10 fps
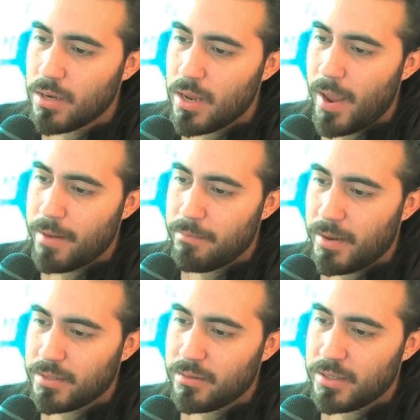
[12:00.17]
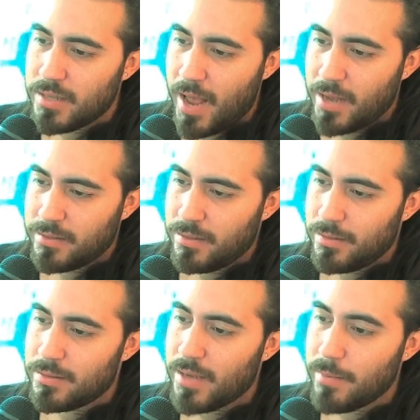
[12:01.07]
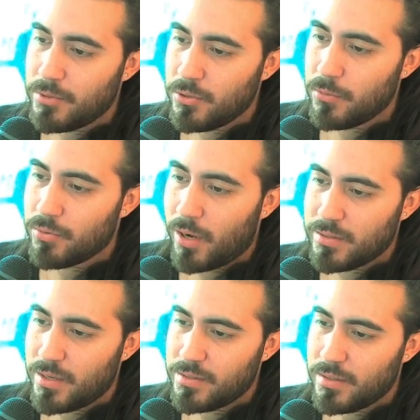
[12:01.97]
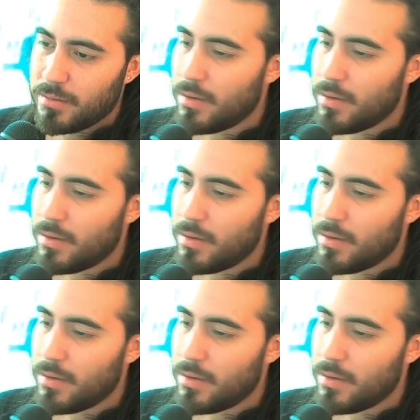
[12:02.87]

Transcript: and mentally taxing type 2 processing.